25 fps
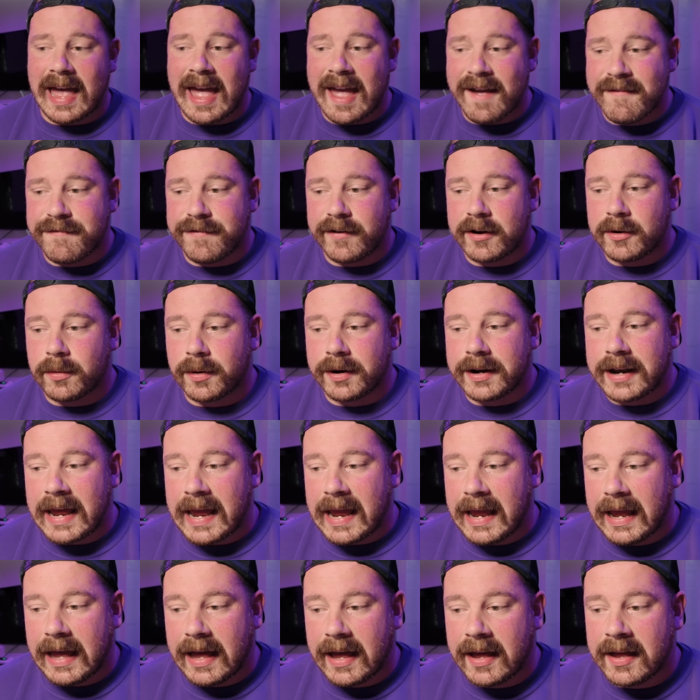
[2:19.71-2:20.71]
Everyone
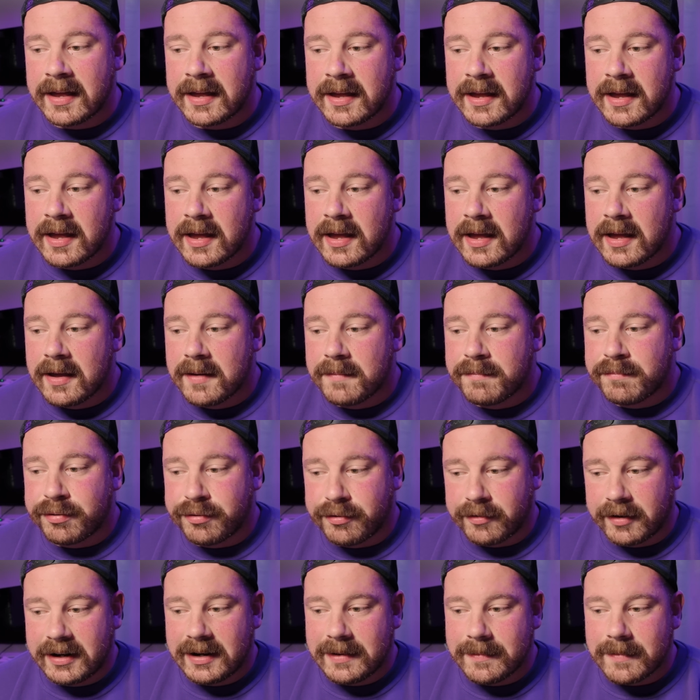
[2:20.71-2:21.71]
here
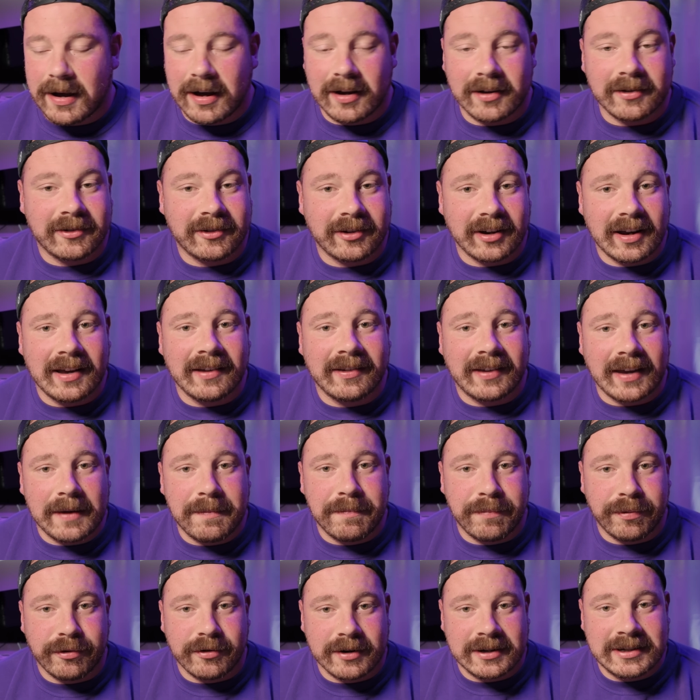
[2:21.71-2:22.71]
pretty much is a
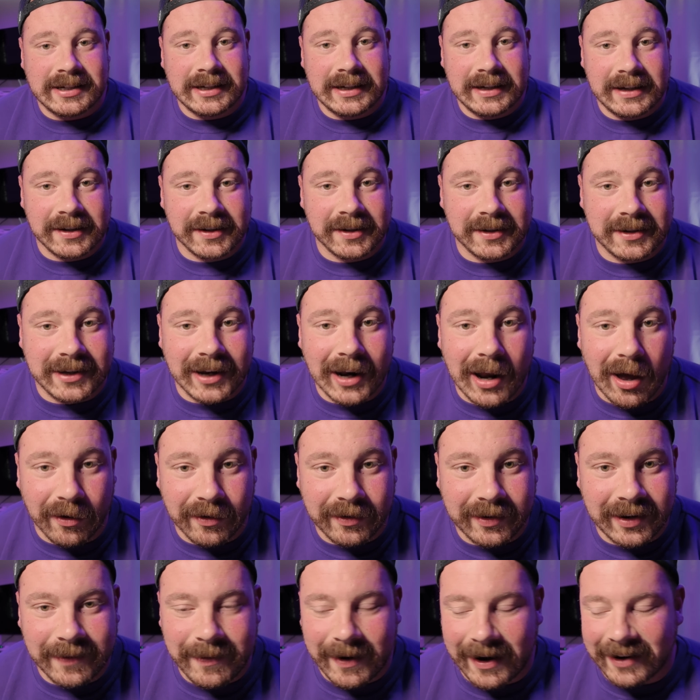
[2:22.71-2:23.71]
pretty good
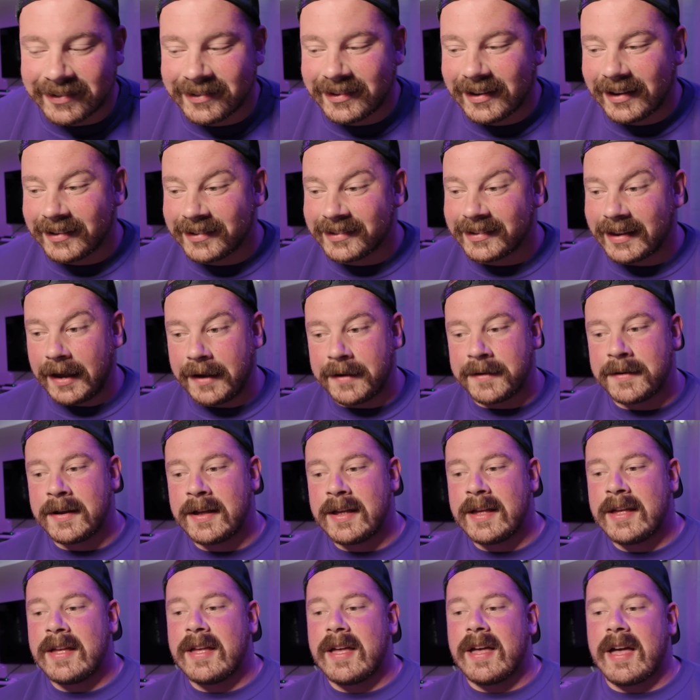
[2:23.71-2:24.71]
log presser. So
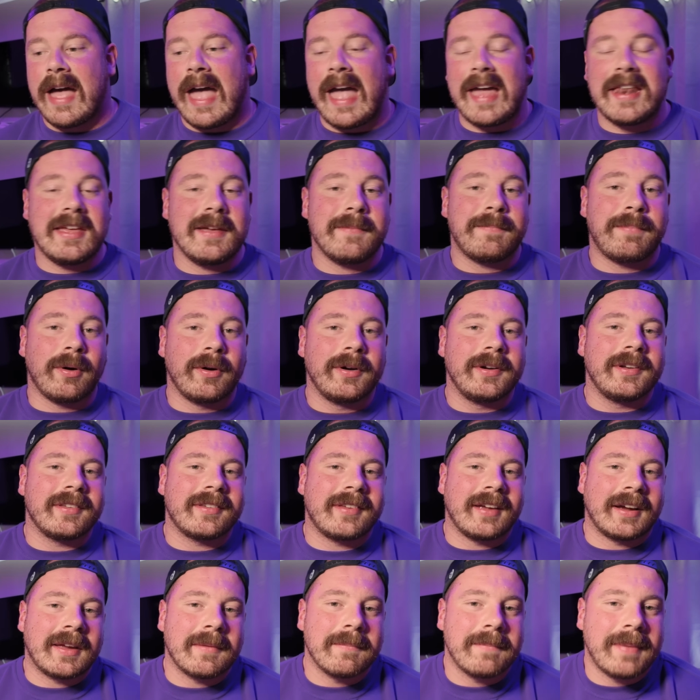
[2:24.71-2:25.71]
any
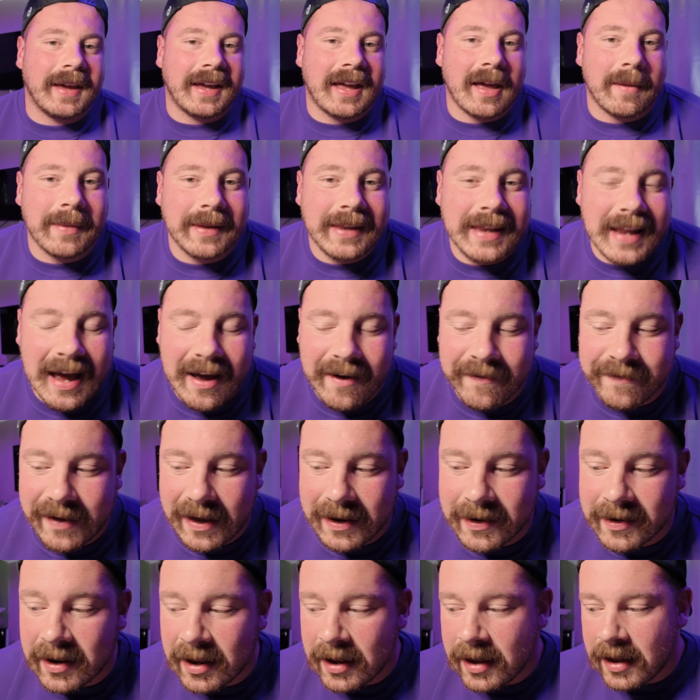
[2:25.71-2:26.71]
points I can pick up in that
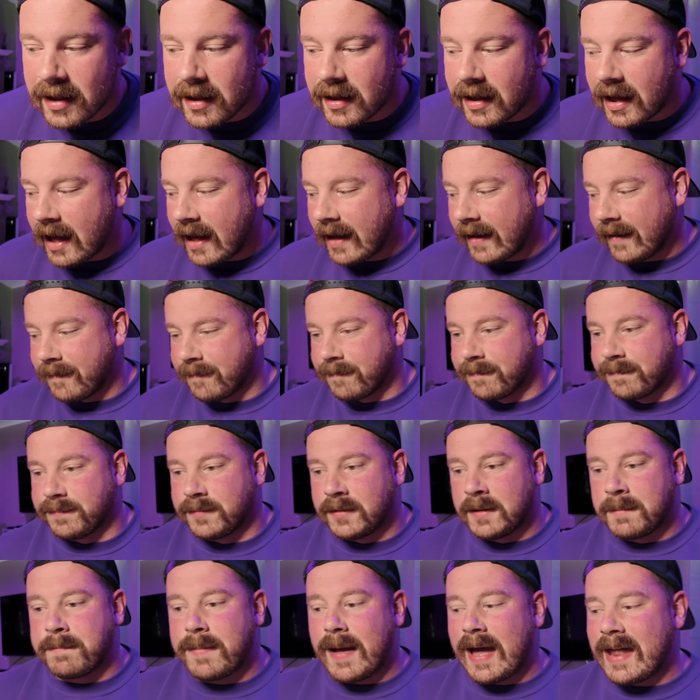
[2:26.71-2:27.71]
event,
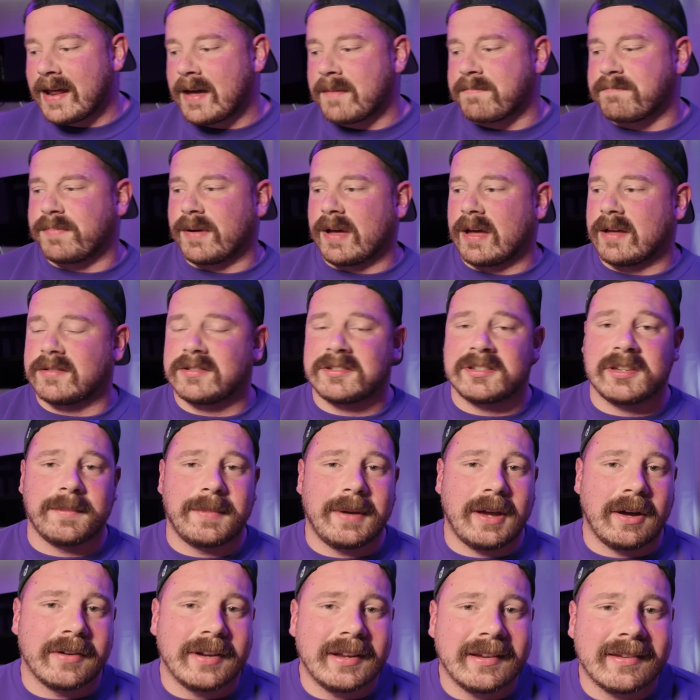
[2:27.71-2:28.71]
the better. But to
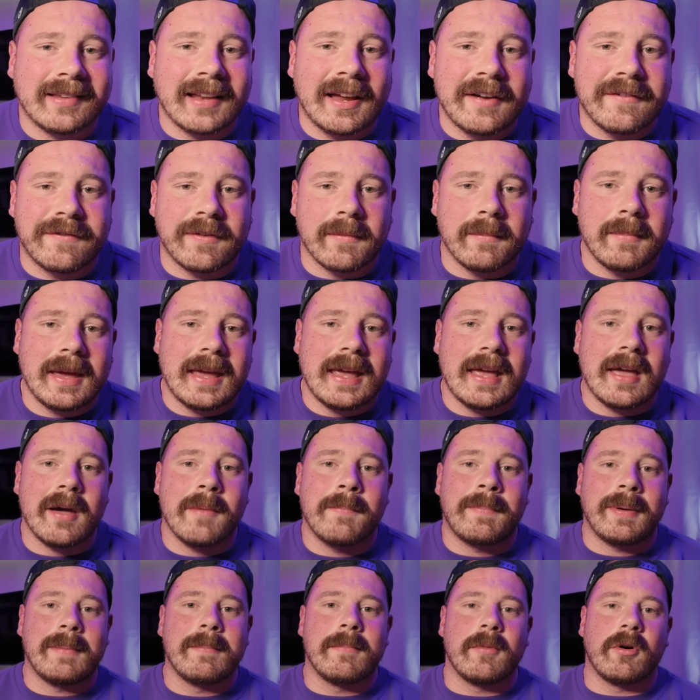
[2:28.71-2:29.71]
be honest, like for me, it
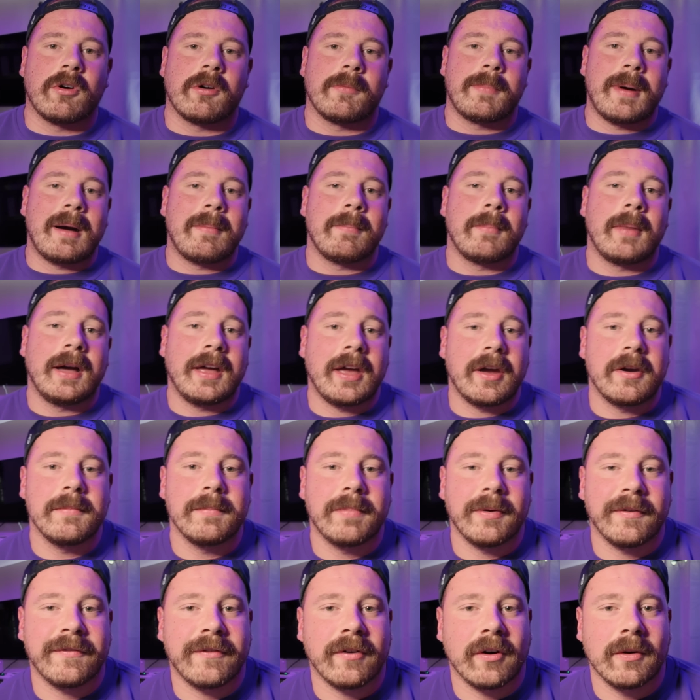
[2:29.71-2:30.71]
would be more about my
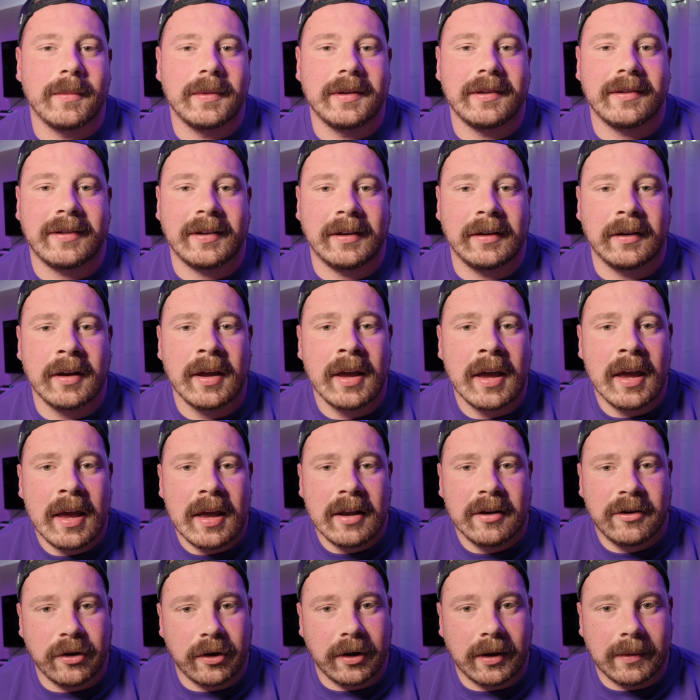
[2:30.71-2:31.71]
own performance and
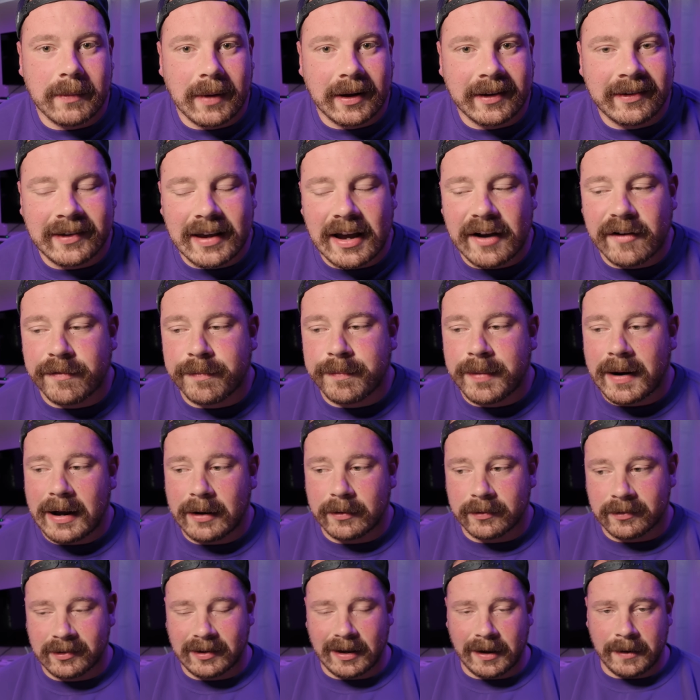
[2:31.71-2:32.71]
doing myself
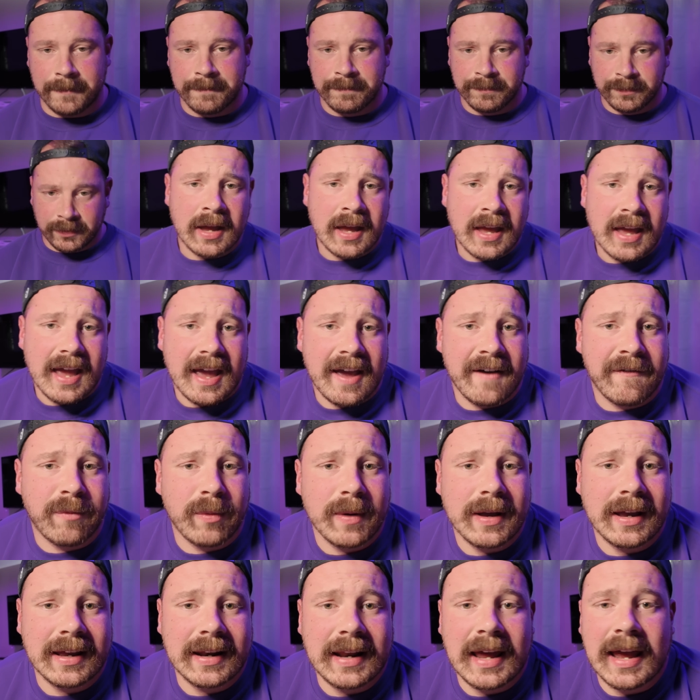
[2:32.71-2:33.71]
proud. So if
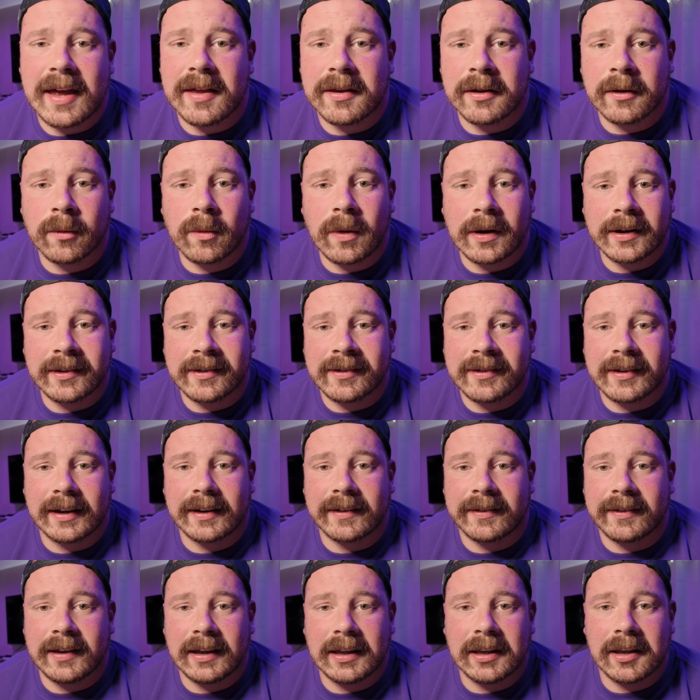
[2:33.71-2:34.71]
we can hit the
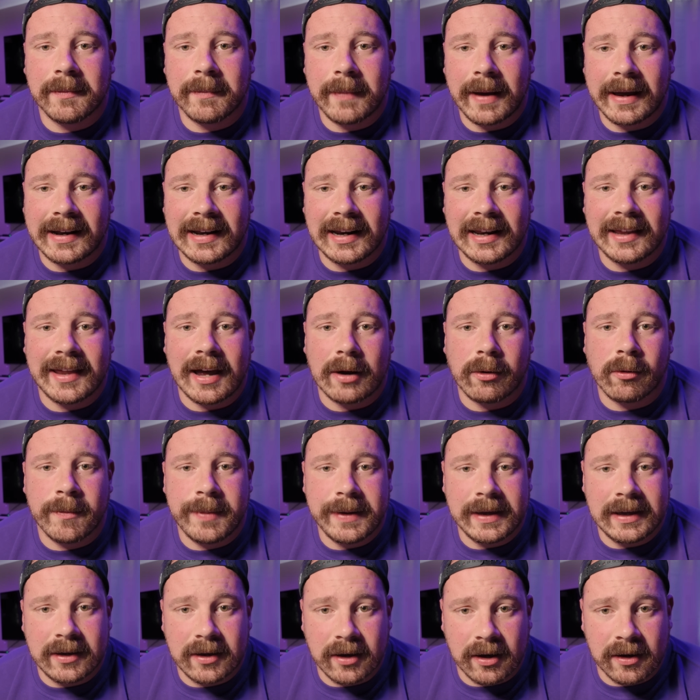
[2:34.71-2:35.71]
160 in the medley, that will
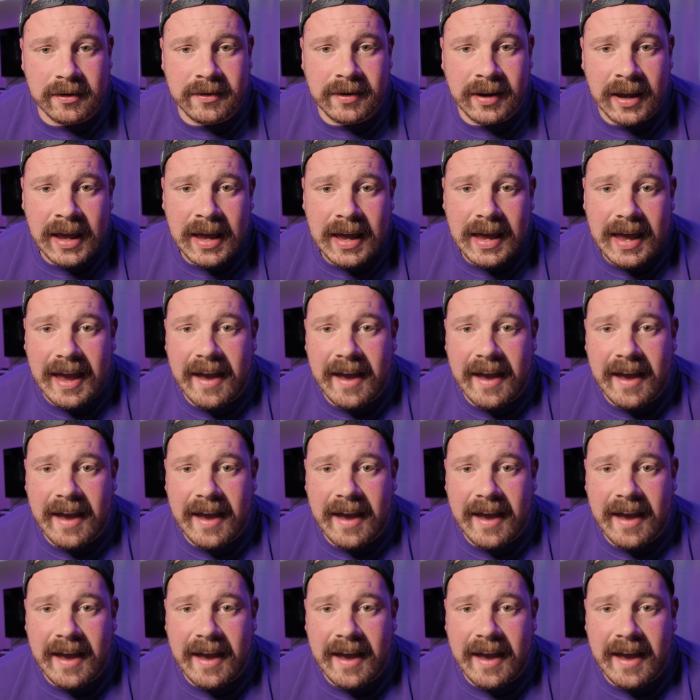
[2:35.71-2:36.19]
be good.